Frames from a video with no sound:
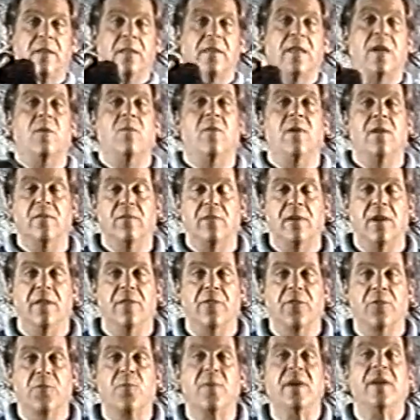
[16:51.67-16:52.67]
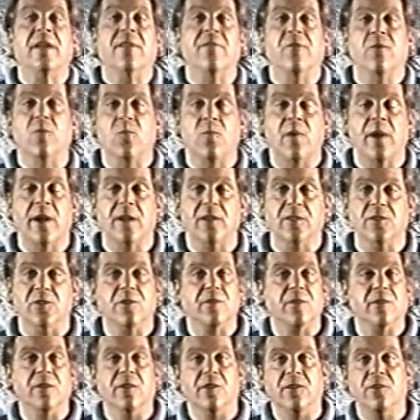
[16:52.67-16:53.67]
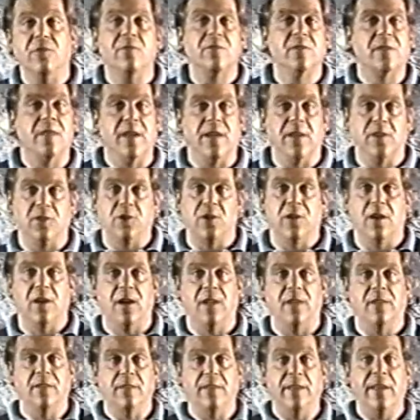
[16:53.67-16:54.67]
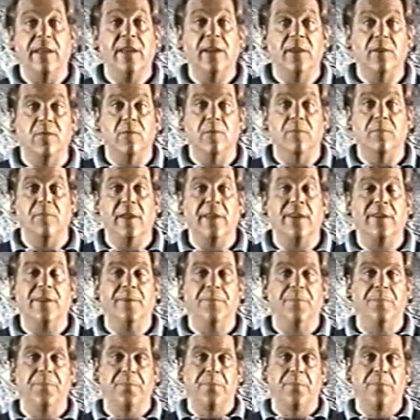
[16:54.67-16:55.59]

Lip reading: That way you've got 3 different ways you can use that shot in the edit room later.